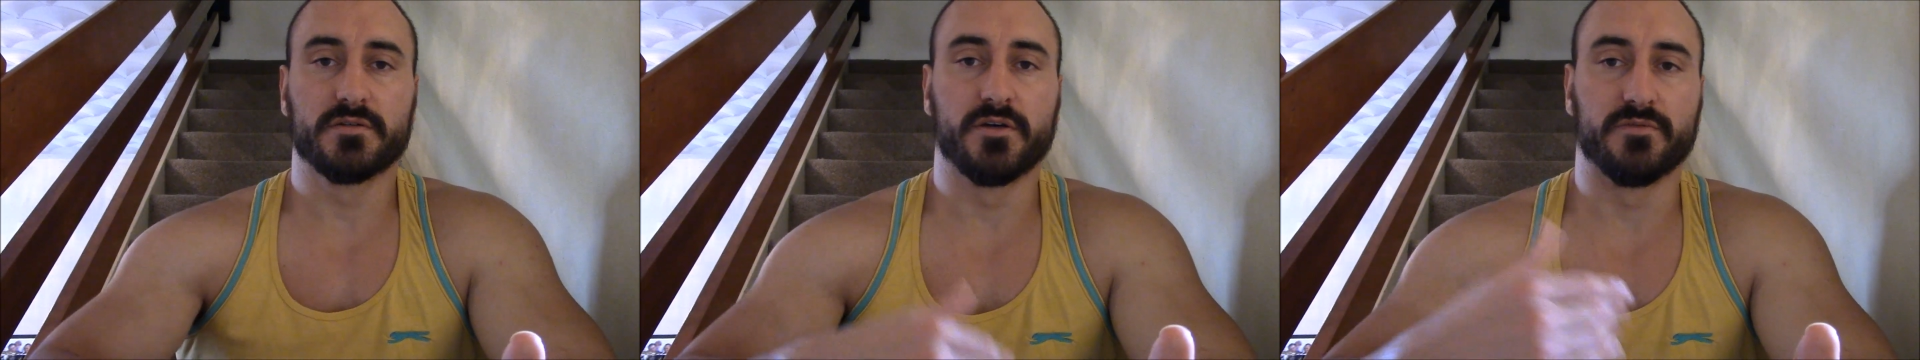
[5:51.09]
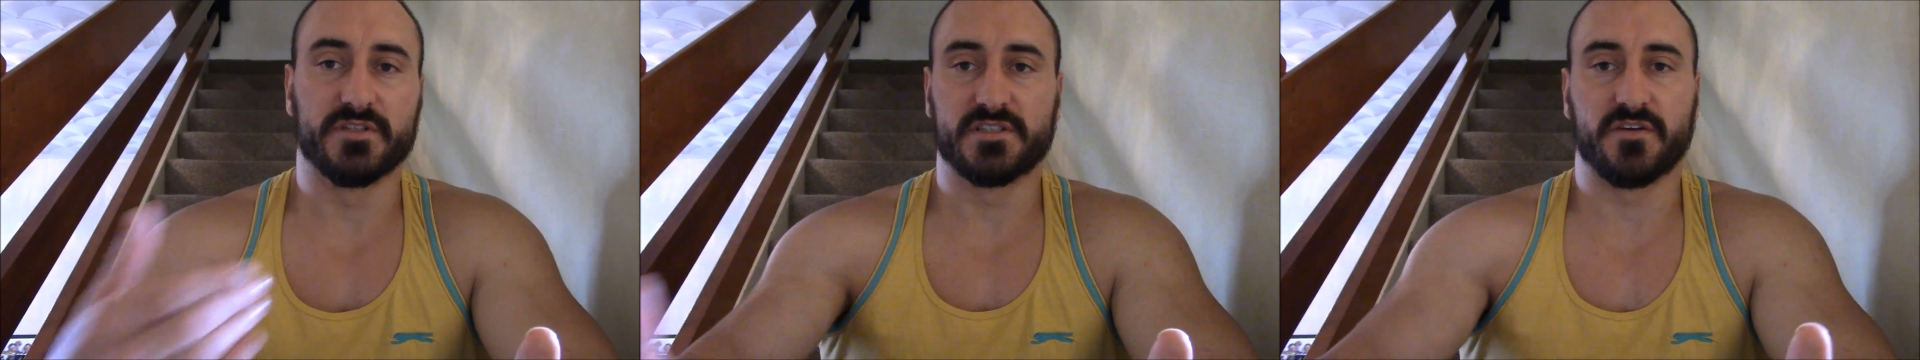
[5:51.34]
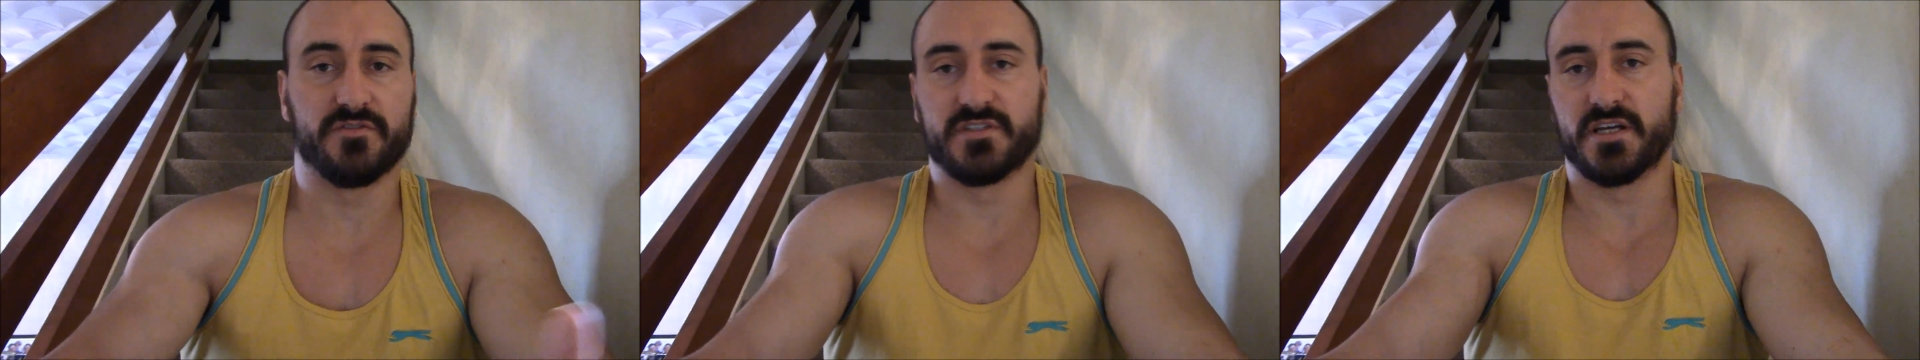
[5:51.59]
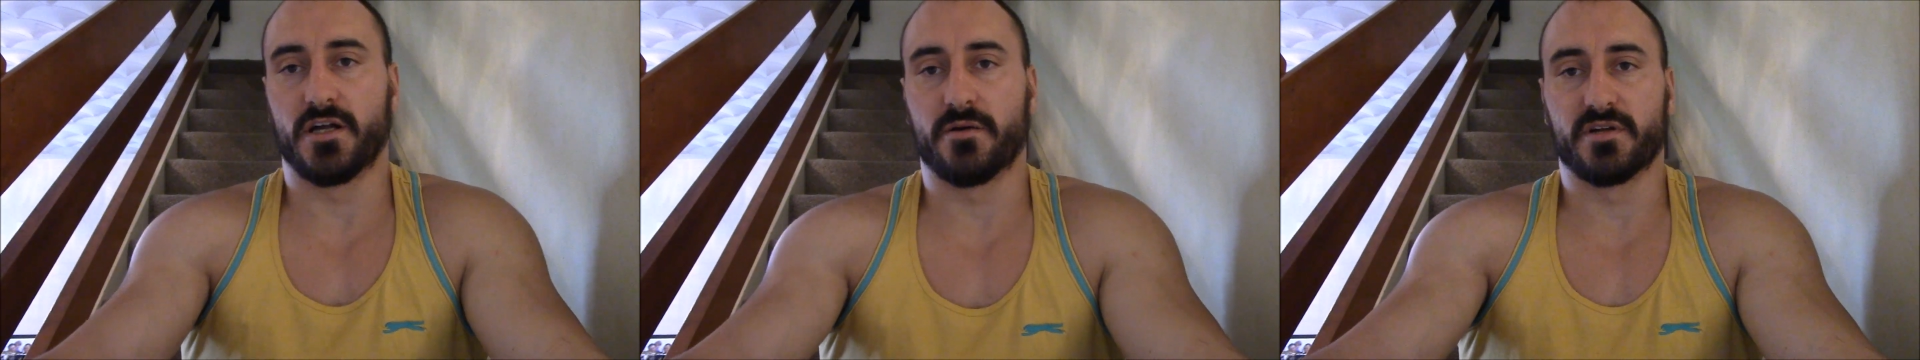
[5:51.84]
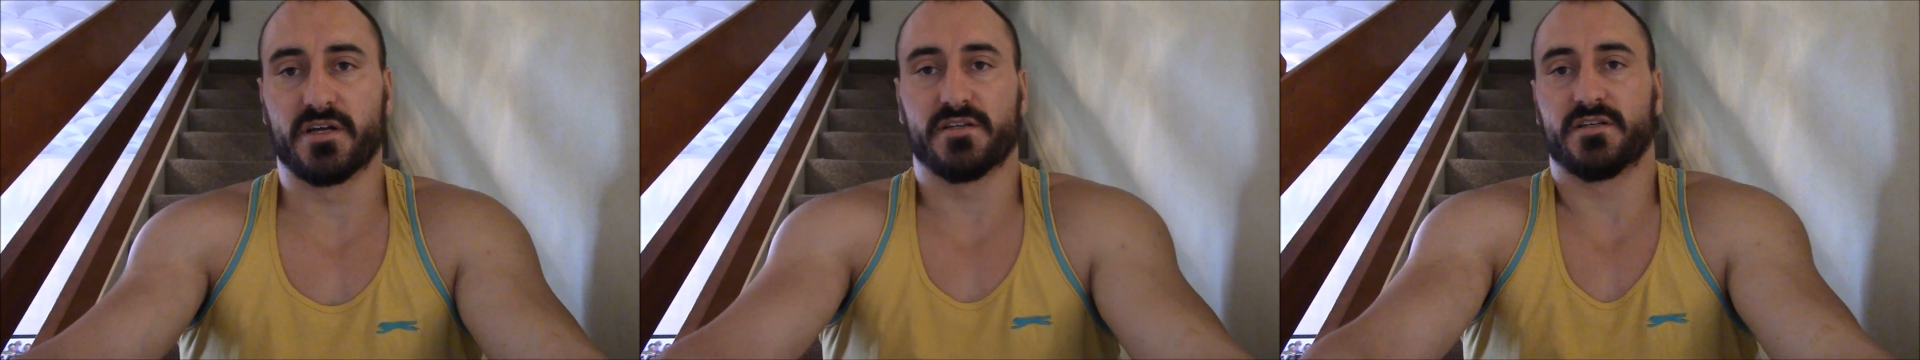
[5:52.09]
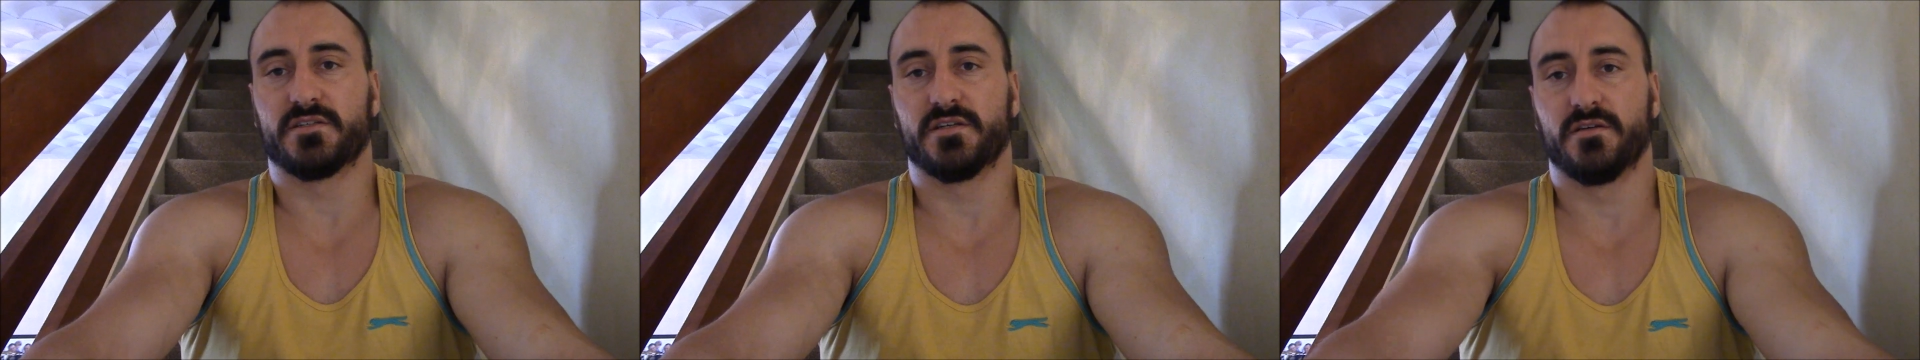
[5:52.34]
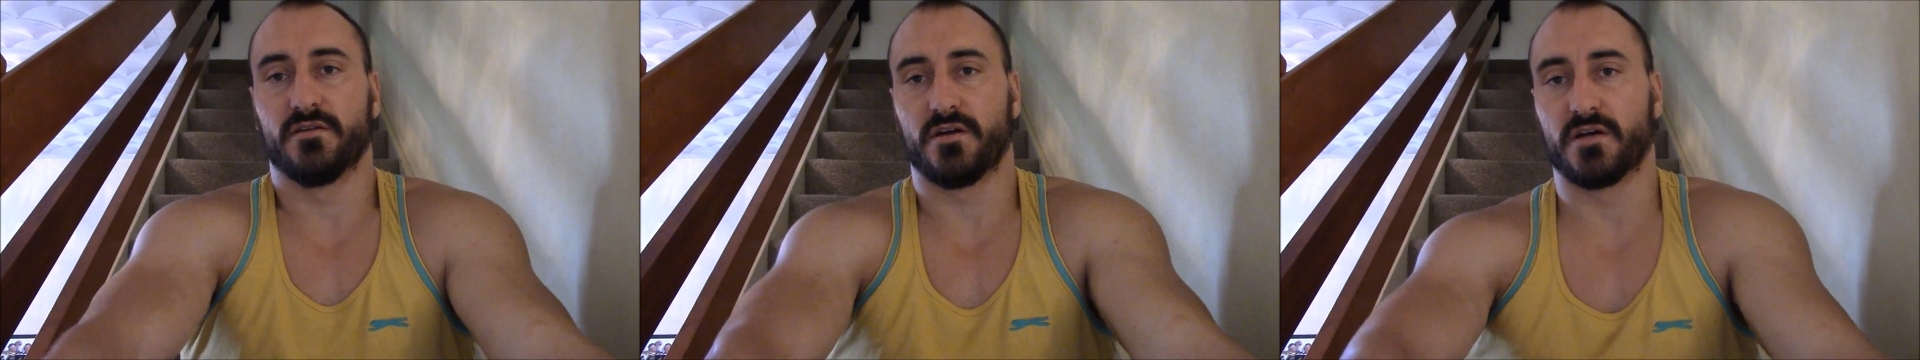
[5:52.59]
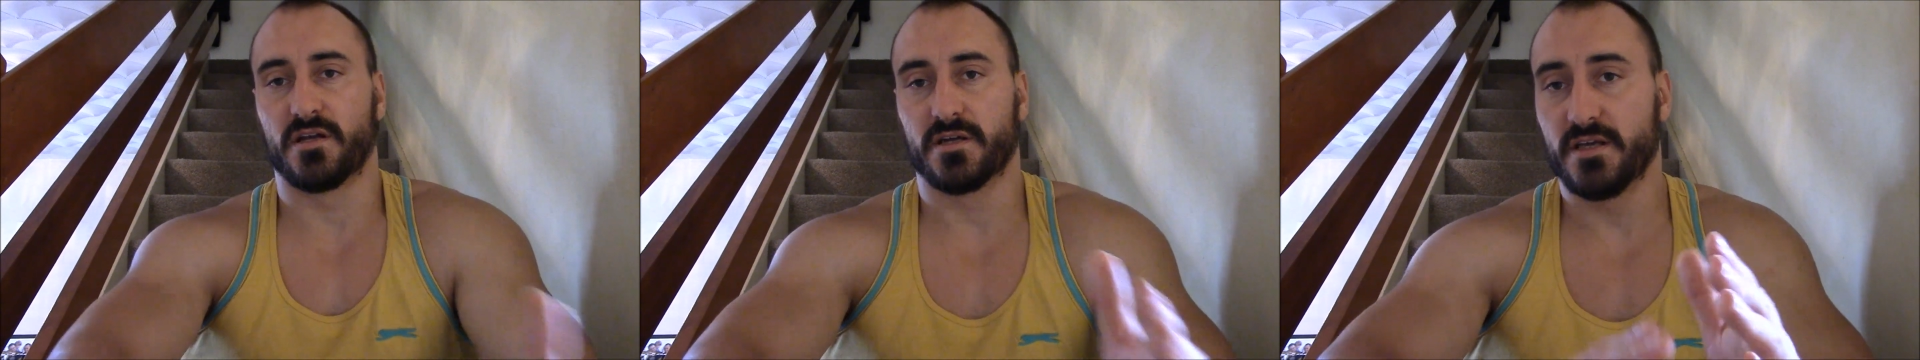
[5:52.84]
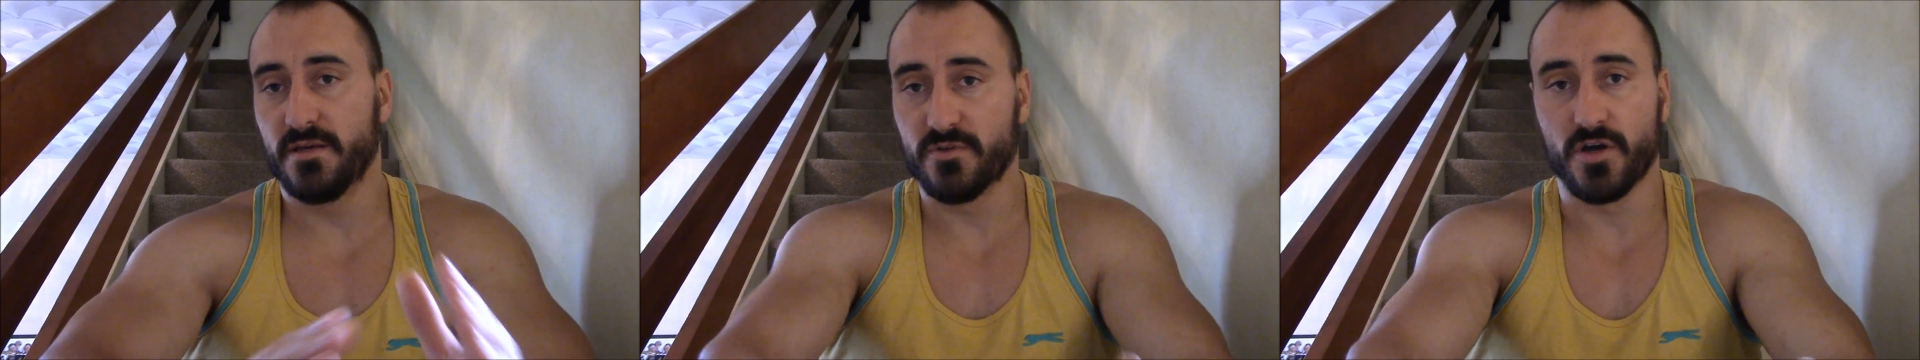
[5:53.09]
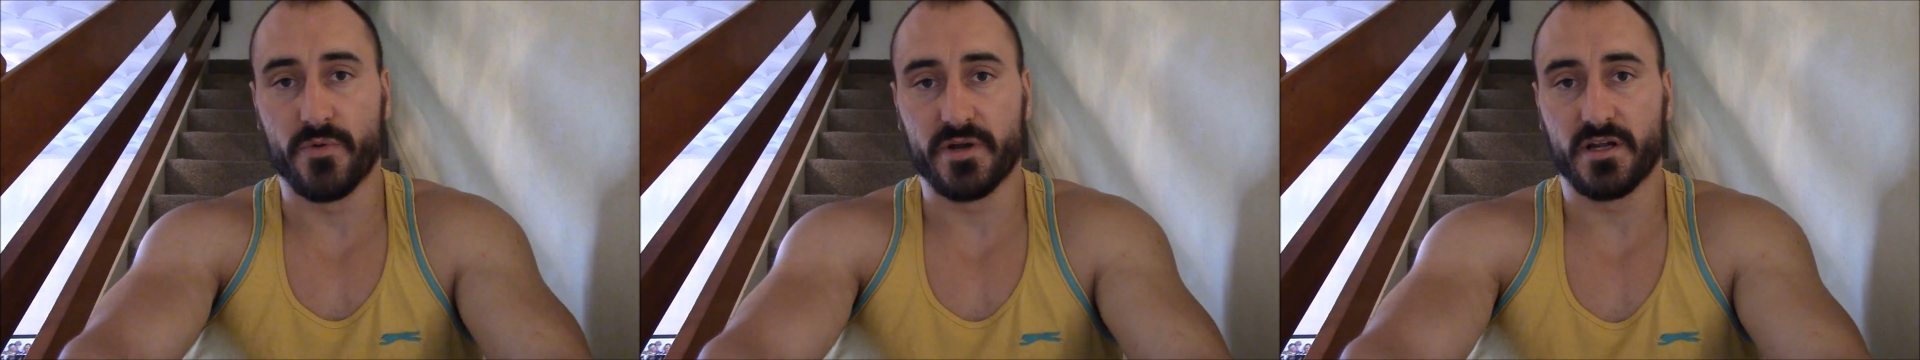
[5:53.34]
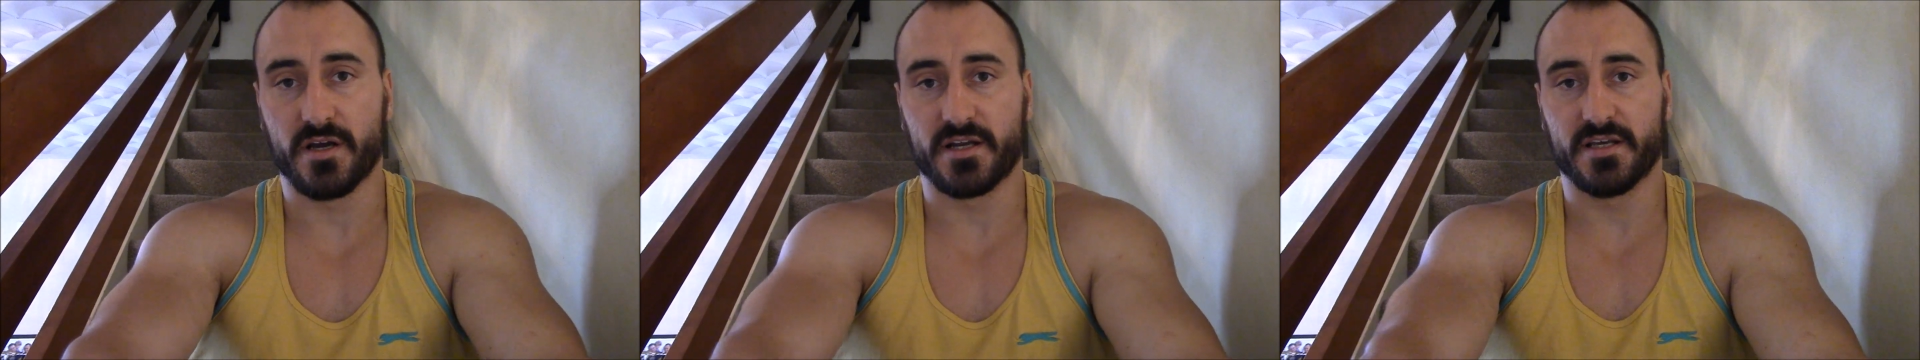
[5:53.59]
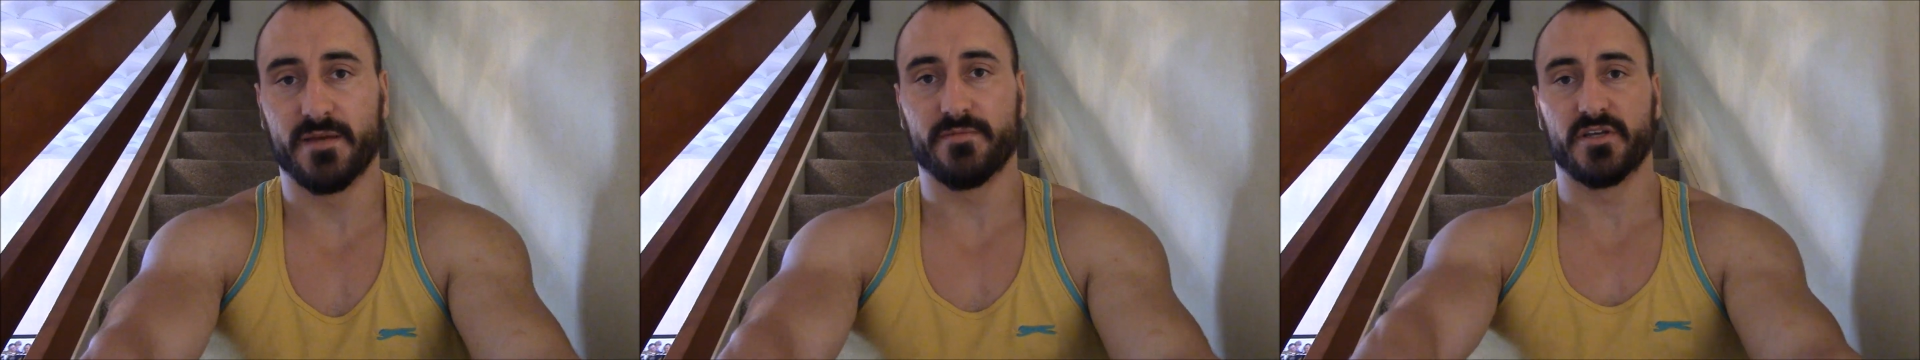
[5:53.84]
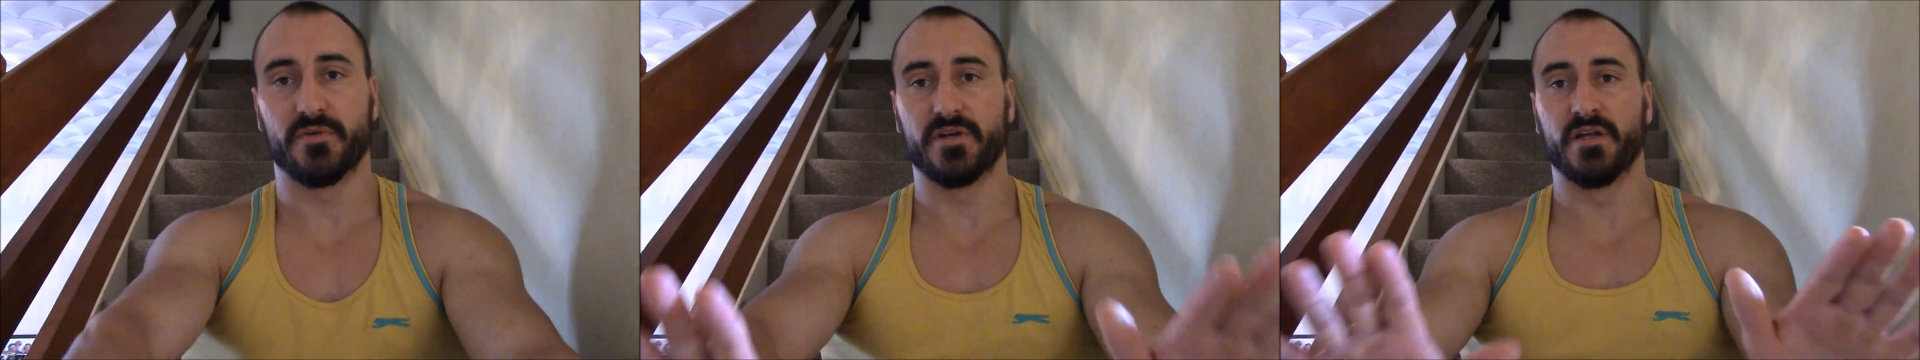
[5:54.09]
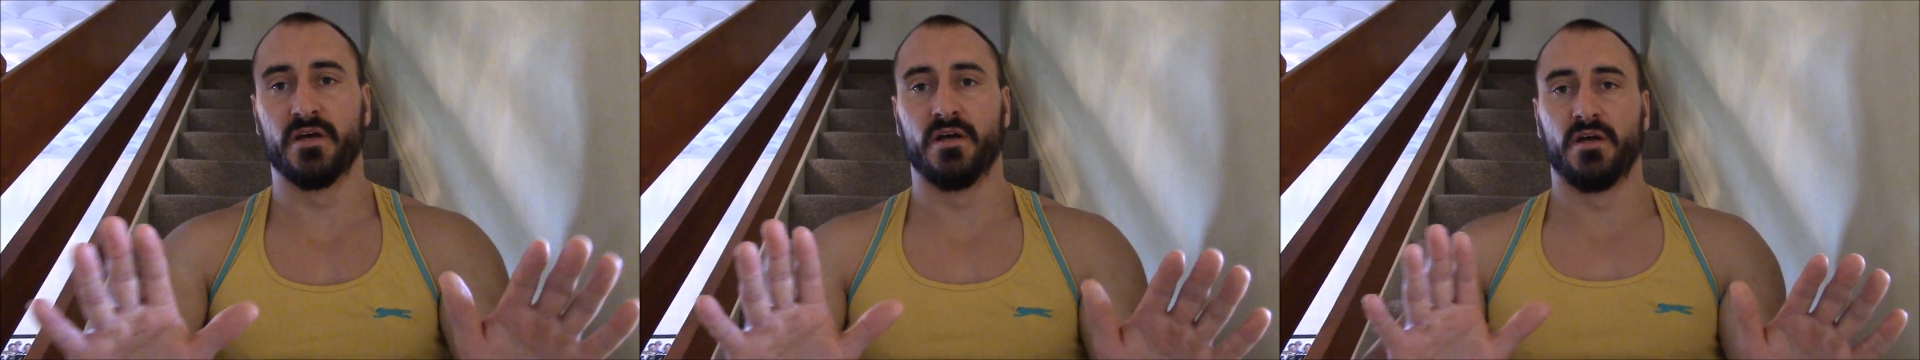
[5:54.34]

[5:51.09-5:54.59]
going to yourself and saying, I'm going to get 60, I'm going to keep going, I'm going to keep doing,